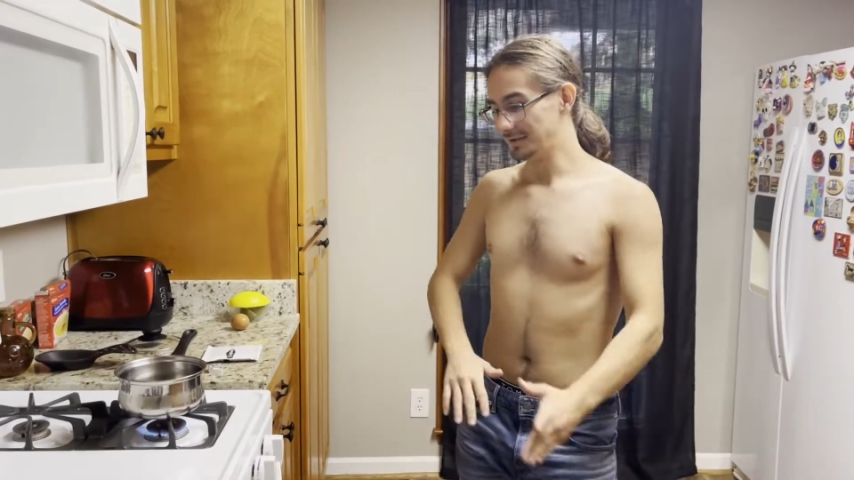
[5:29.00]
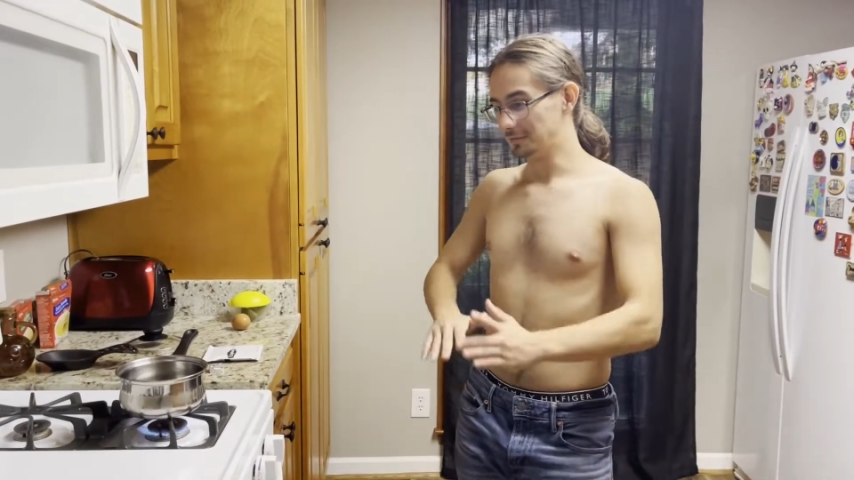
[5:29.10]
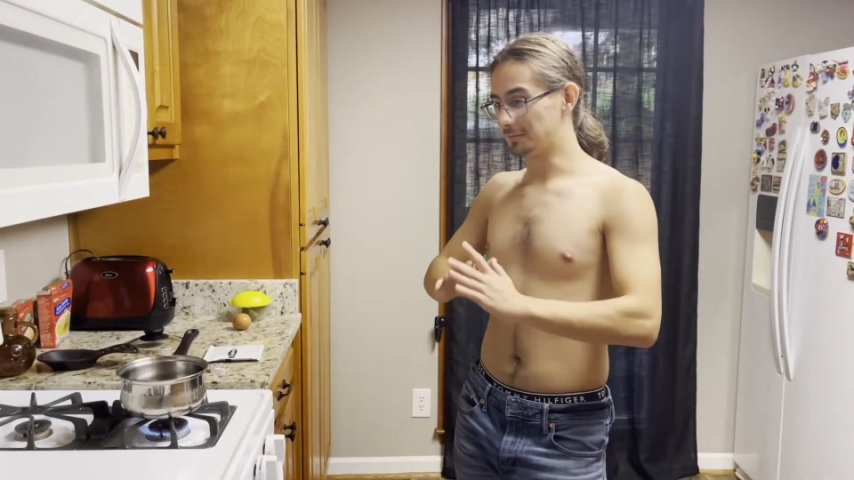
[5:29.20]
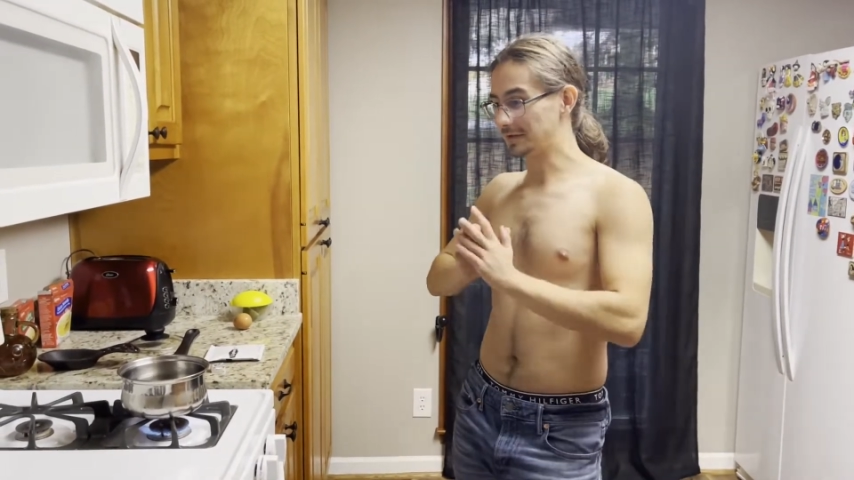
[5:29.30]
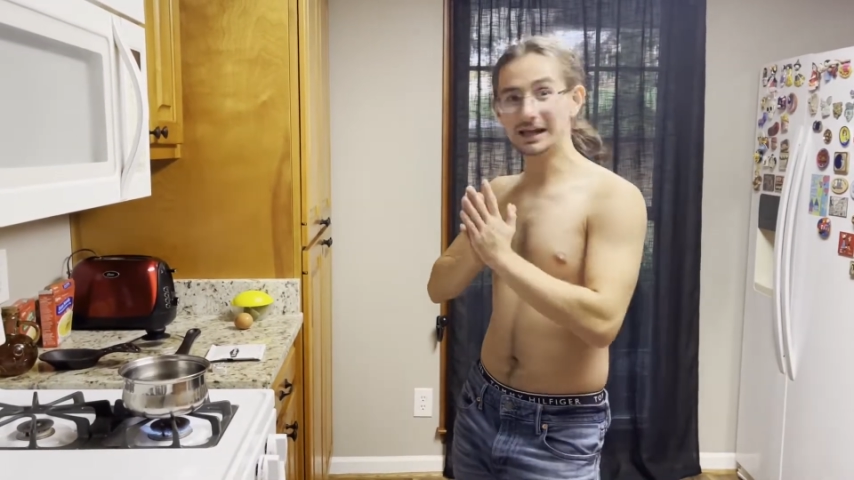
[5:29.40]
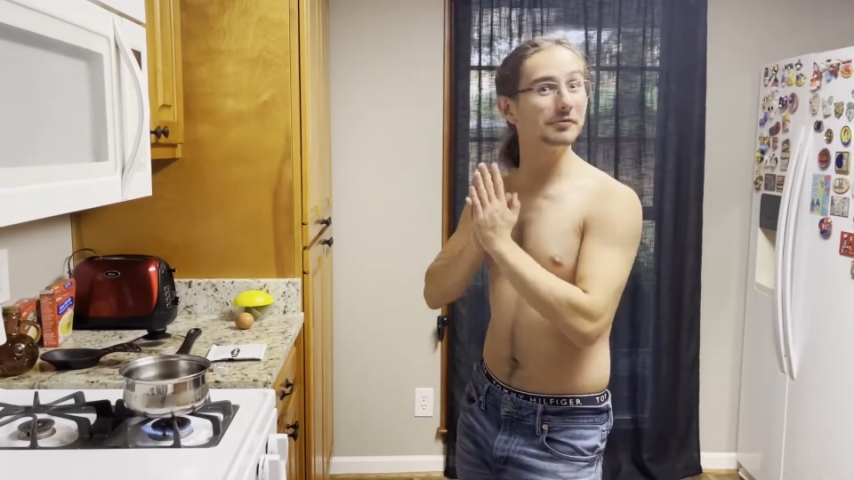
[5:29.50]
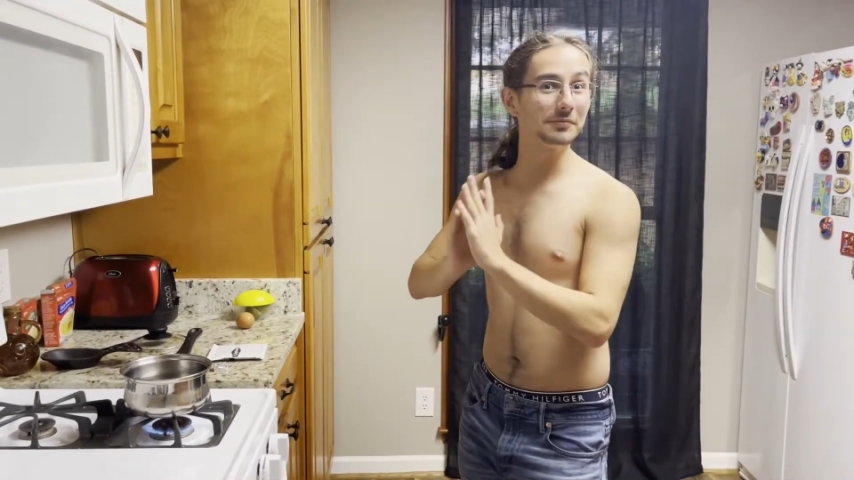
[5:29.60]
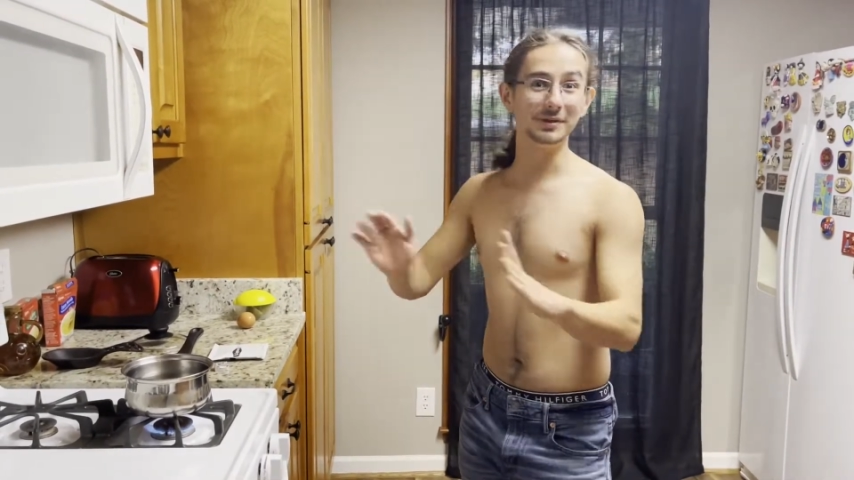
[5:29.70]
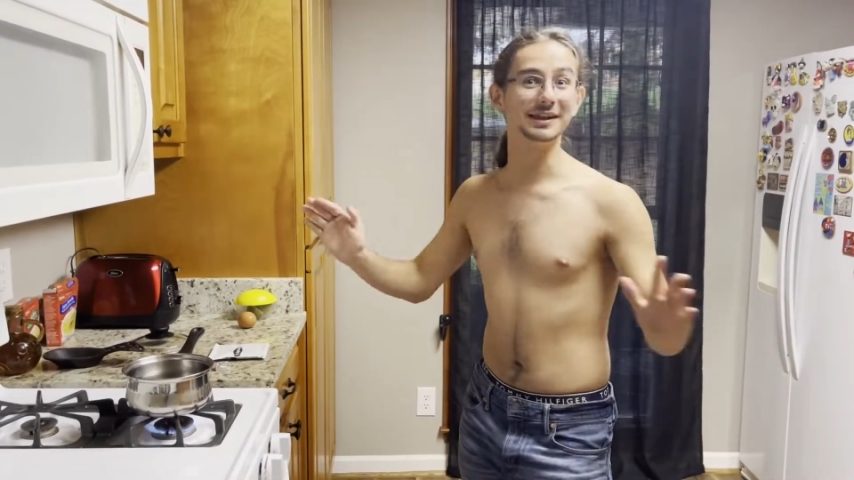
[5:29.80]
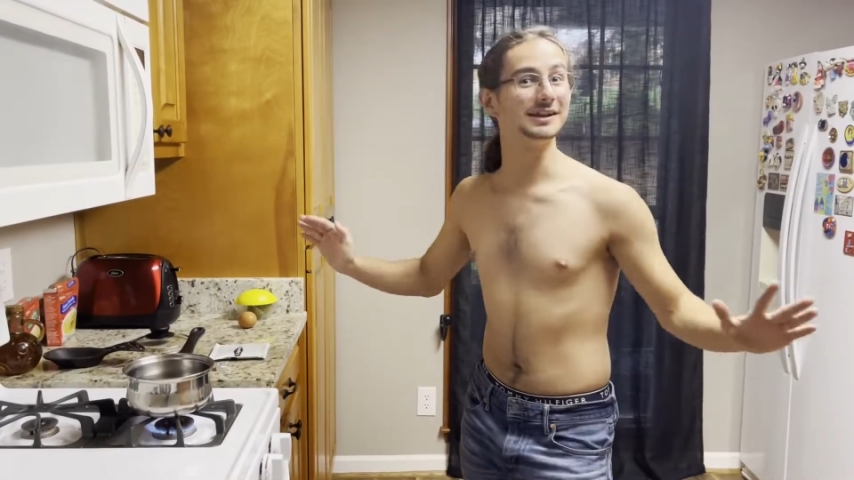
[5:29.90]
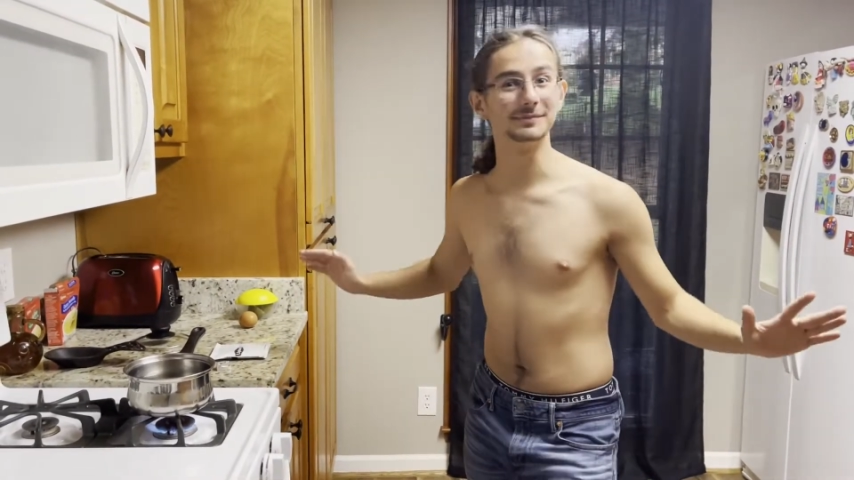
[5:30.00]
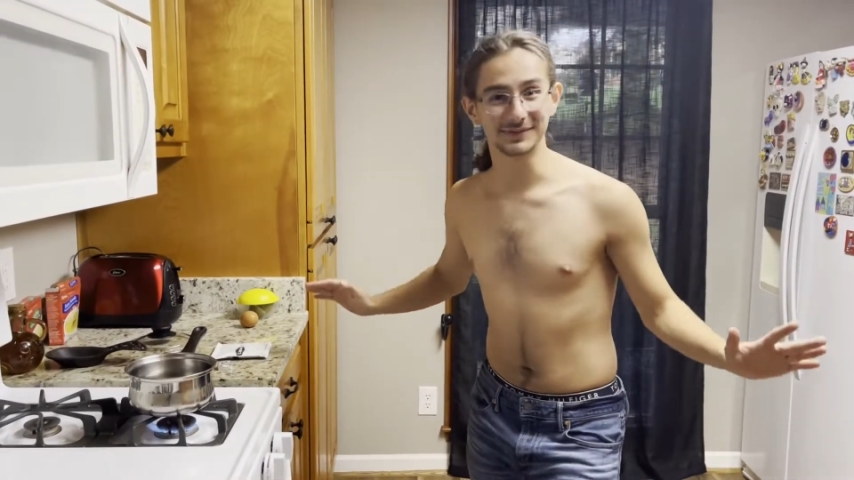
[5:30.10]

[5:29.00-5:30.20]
Whatever medium